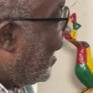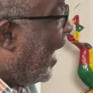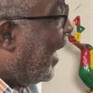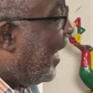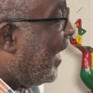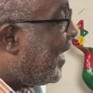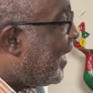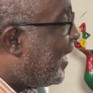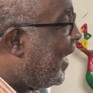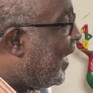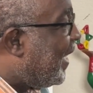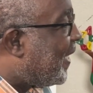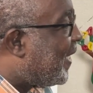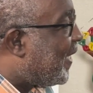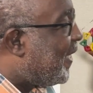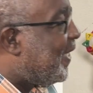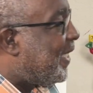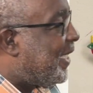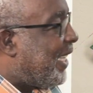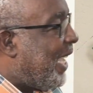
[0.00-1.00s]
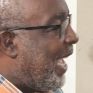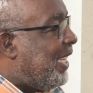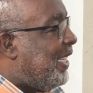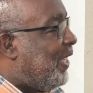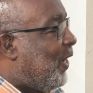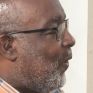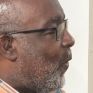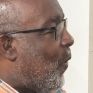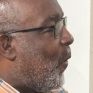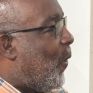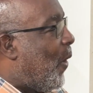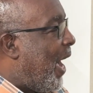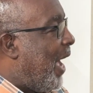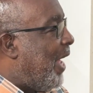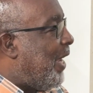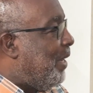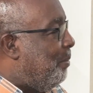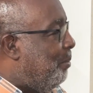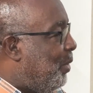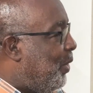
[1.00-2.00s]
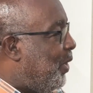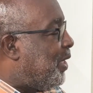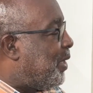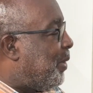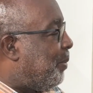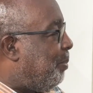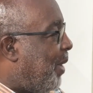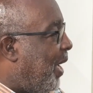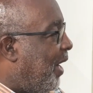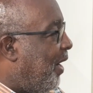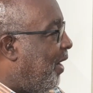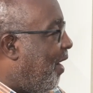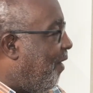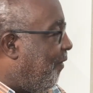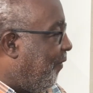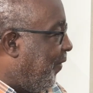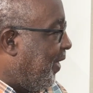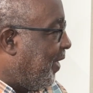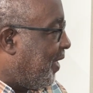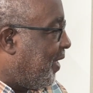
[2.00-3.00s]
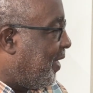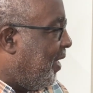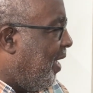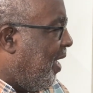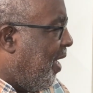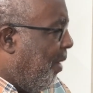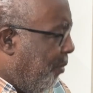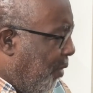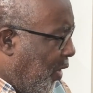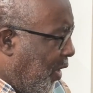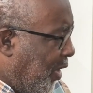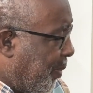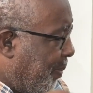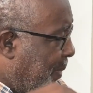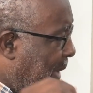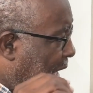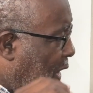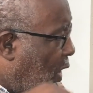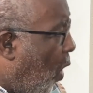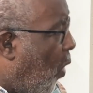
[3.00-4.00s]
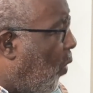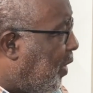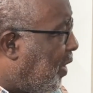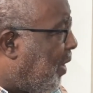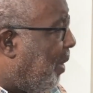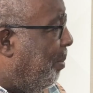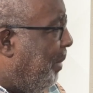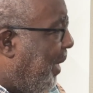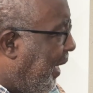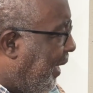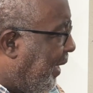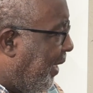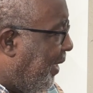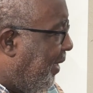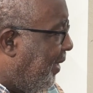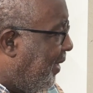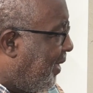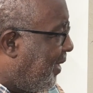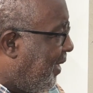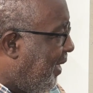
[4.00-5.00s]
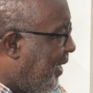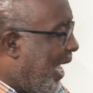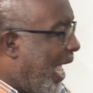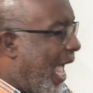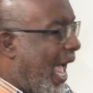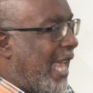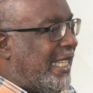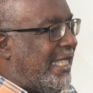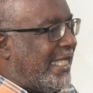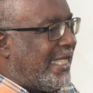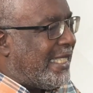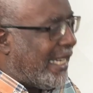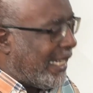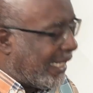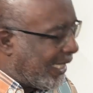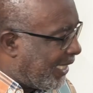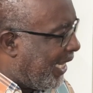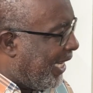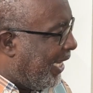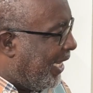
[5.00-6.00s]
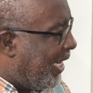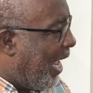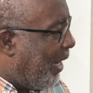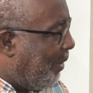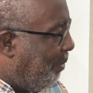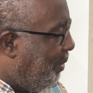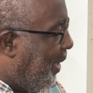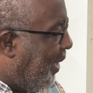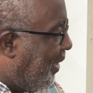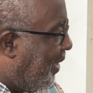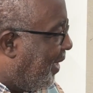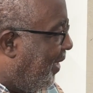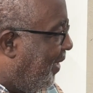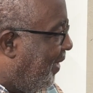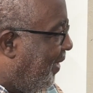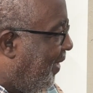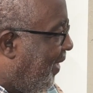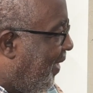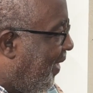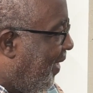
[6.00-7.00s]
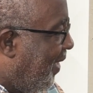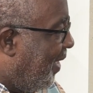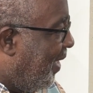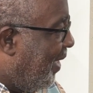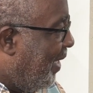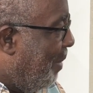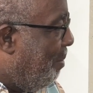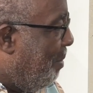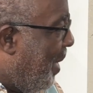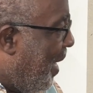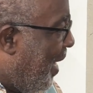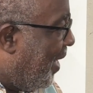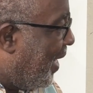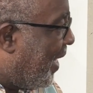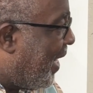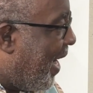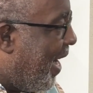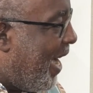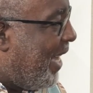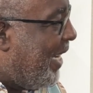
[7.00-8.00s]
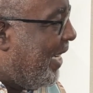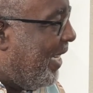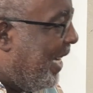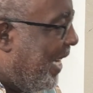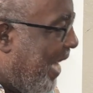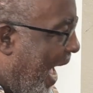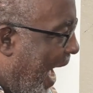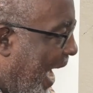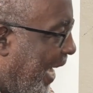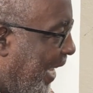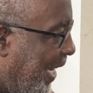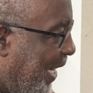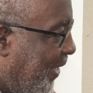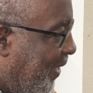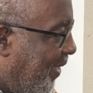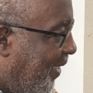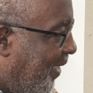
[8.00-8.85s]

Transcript: that the citizens can go at the municipal office, municipal council meetings, and sit in that meeting. The mayor can't deny